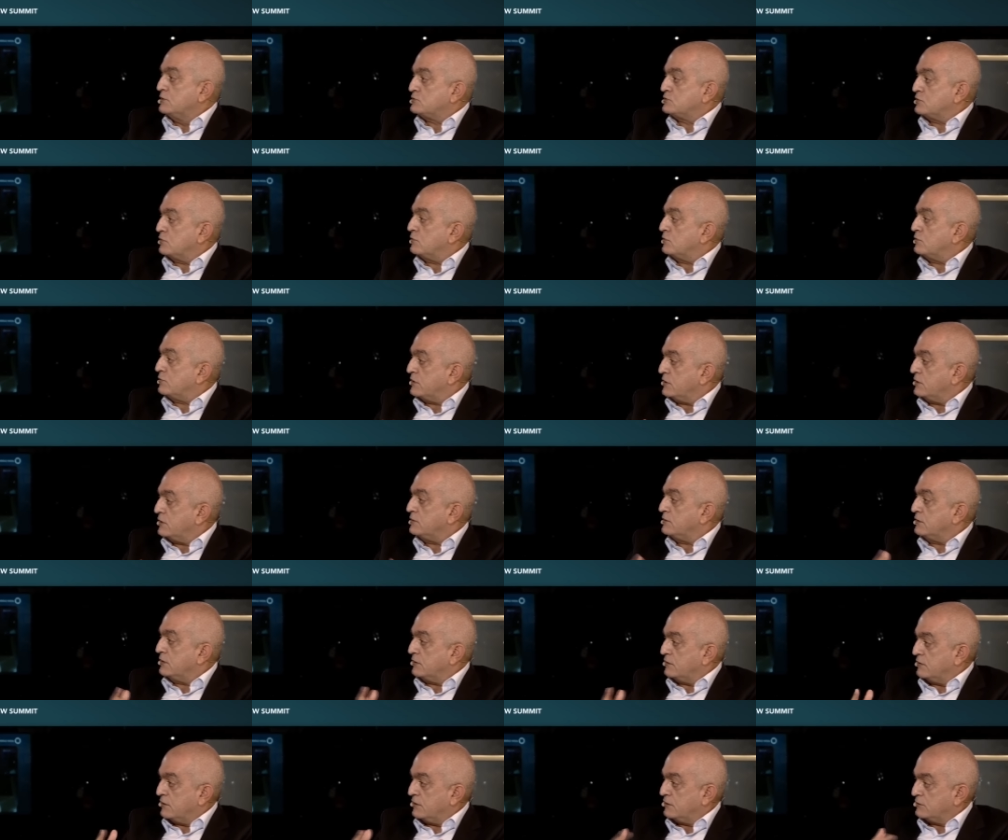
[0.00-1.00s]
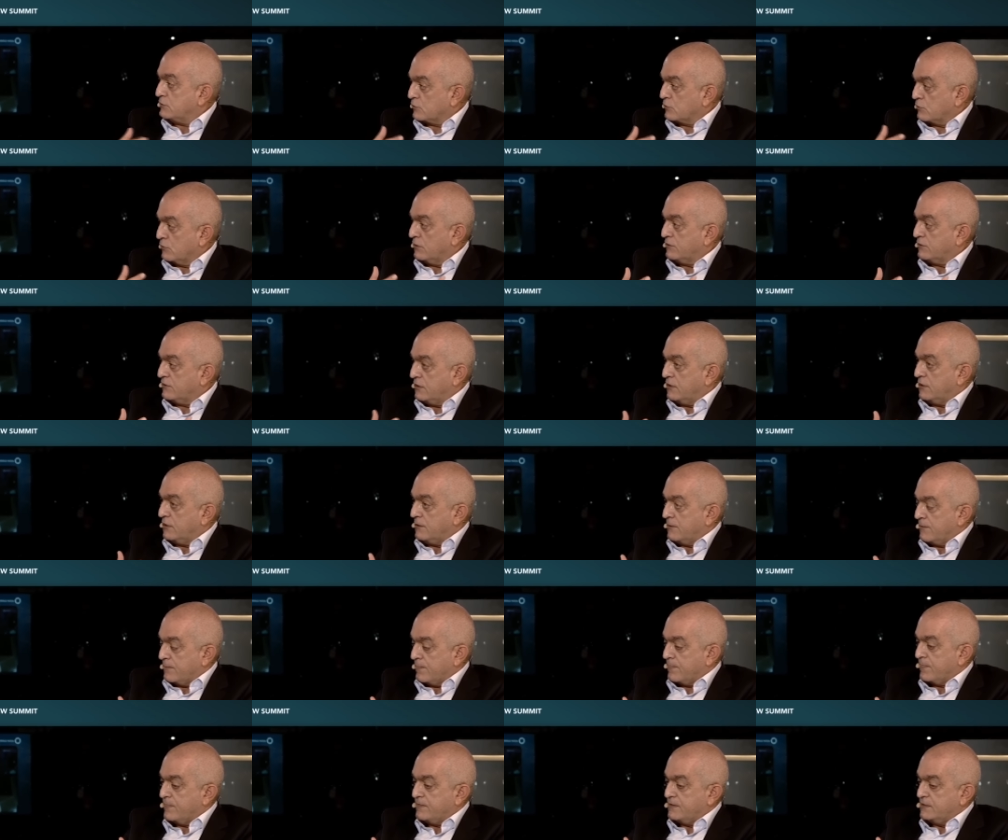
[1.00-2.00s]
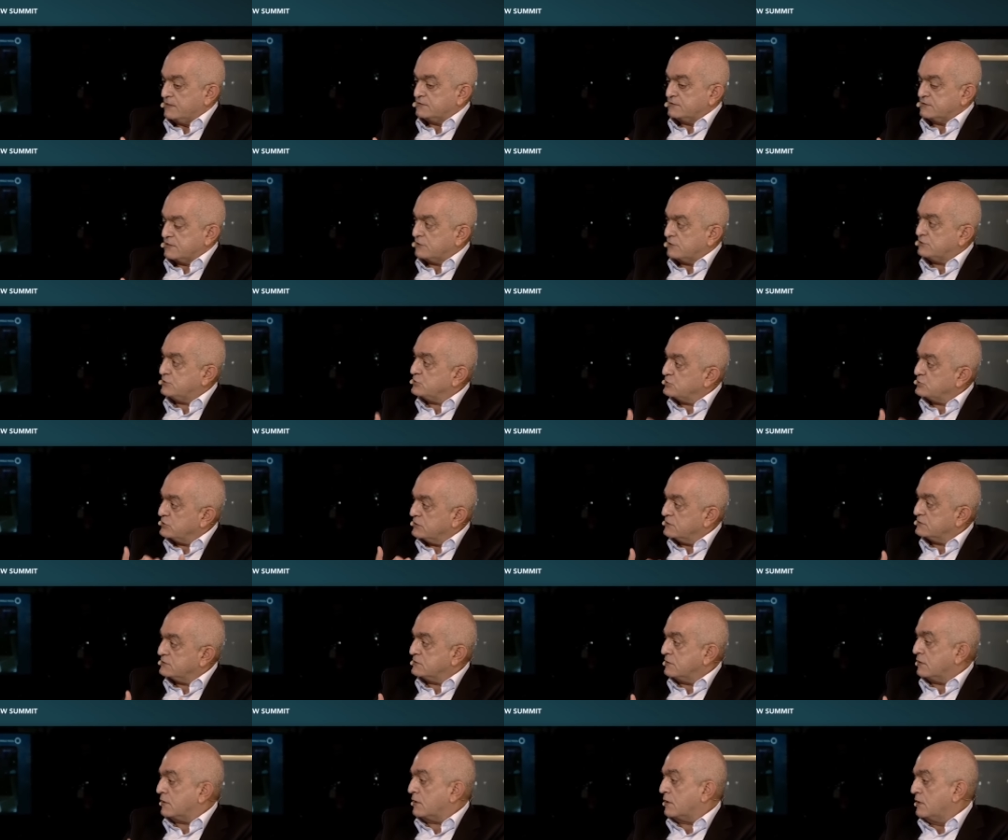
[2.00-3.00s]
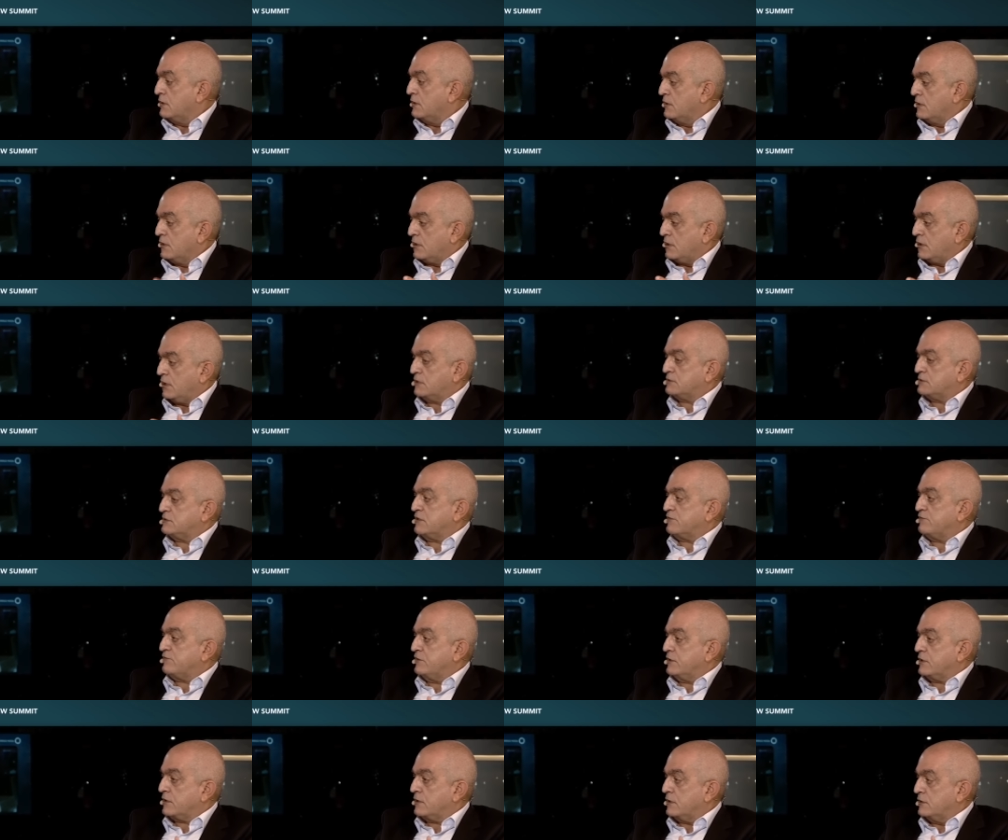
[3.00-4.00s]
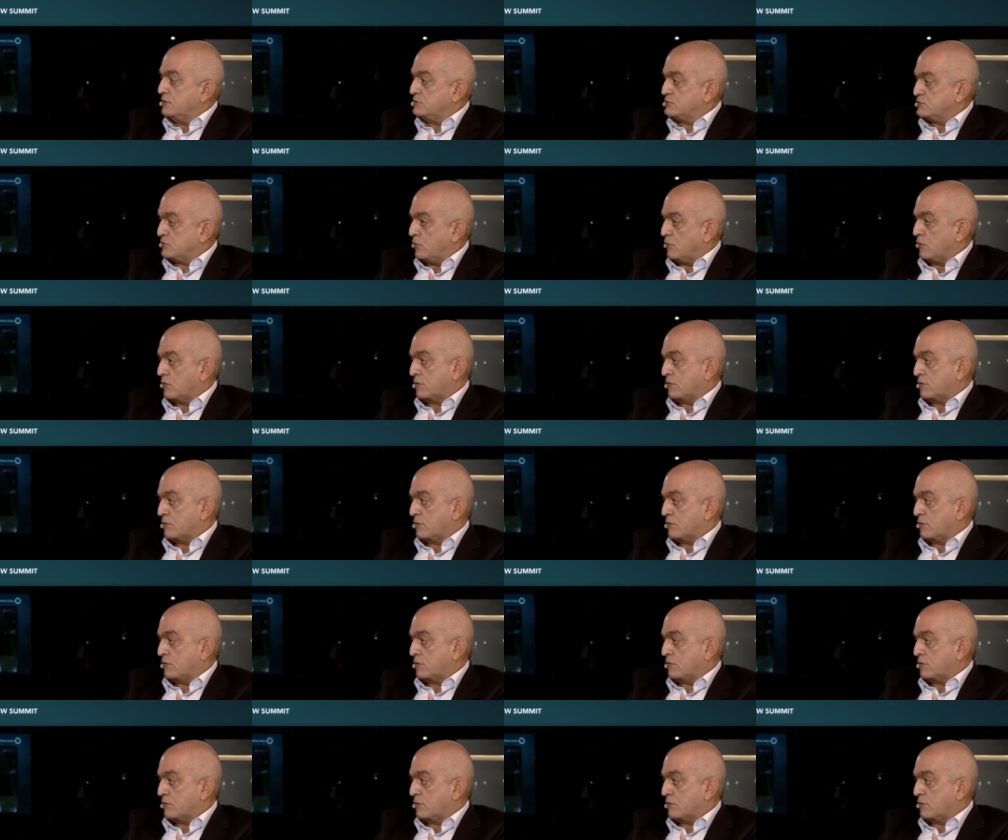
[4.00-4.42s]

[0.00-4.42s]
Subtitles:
So the strategy is there: electric vehicles